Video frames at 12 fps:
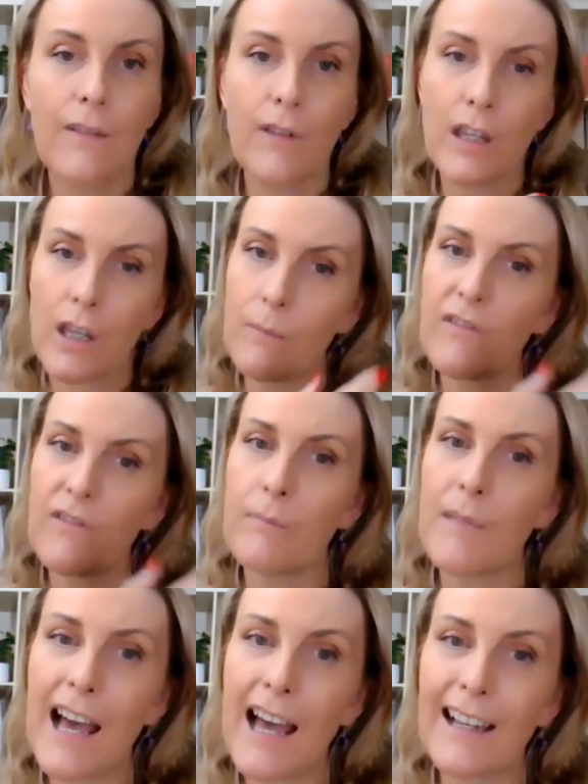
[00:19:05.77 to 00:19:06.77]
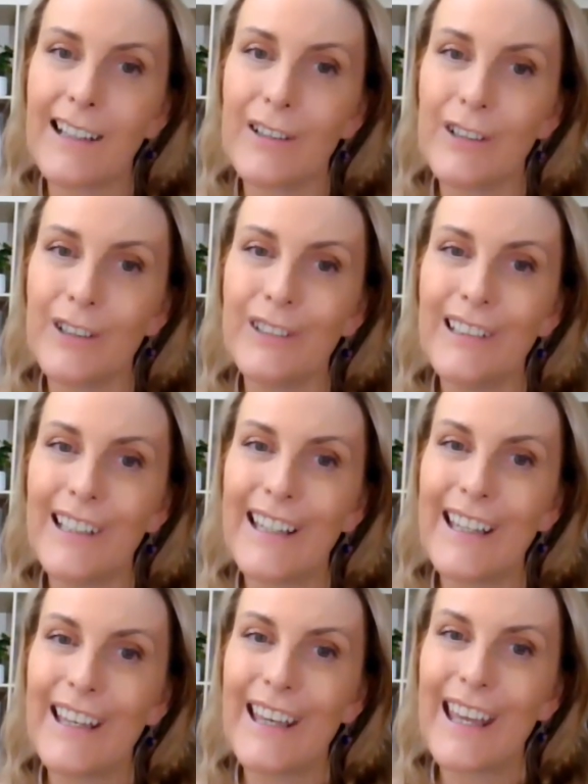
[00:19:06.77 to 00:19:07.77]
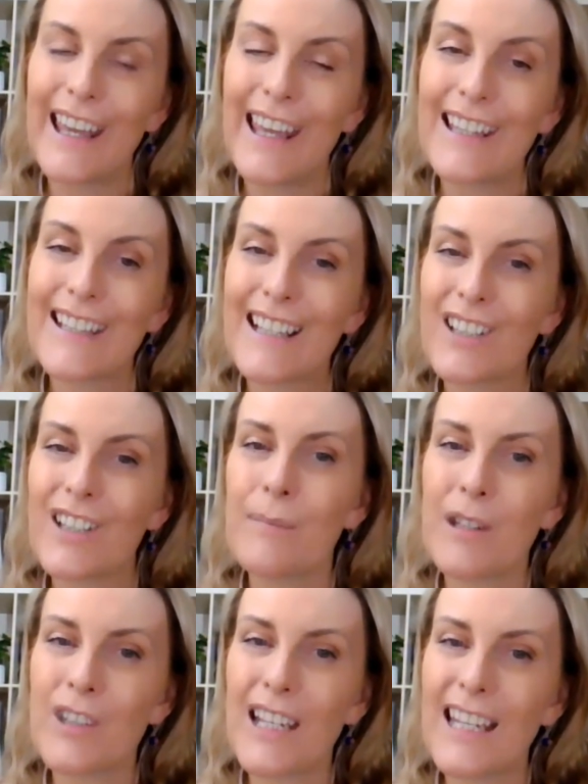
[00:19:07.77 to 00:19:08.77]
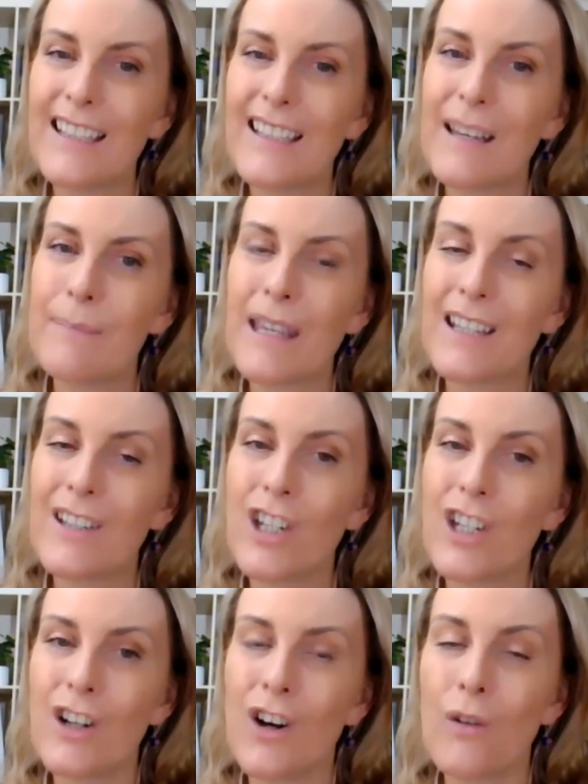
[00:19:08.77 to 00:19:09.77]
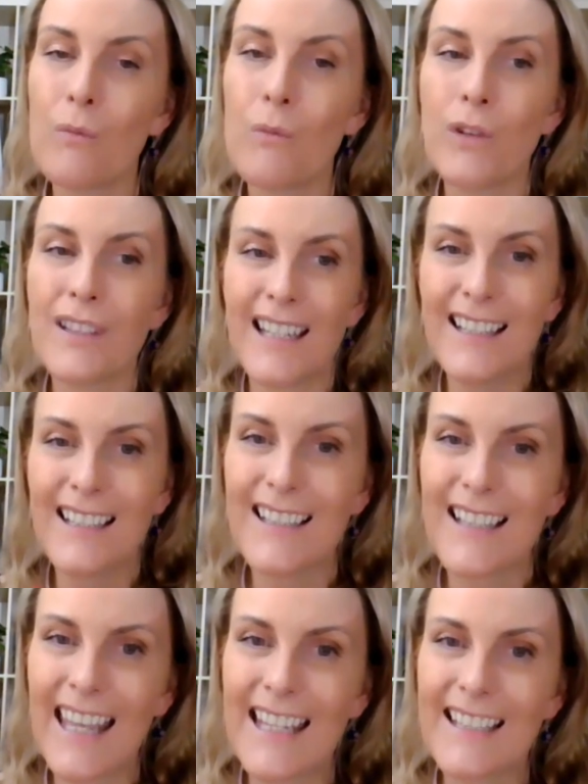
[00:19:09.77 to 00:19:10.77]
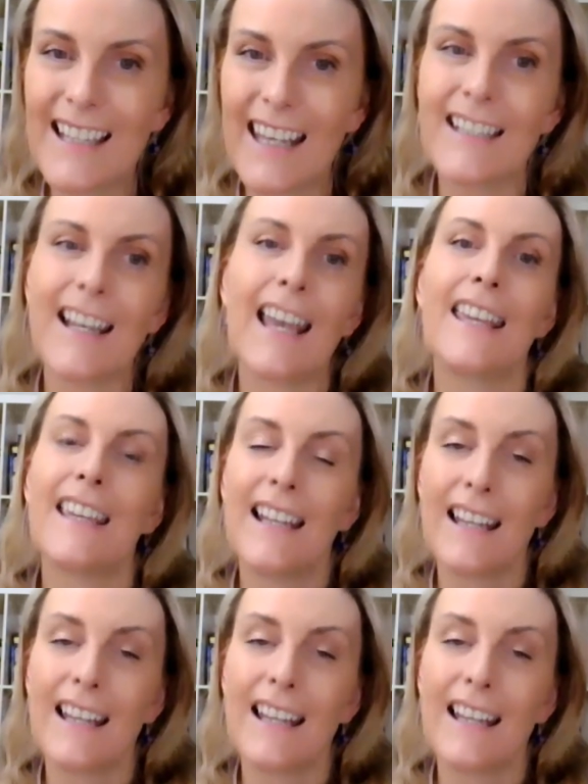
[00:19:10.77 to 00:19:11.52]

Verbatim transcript: If you come from that angle, it's actually much easier because you're not wanting to take, take, take.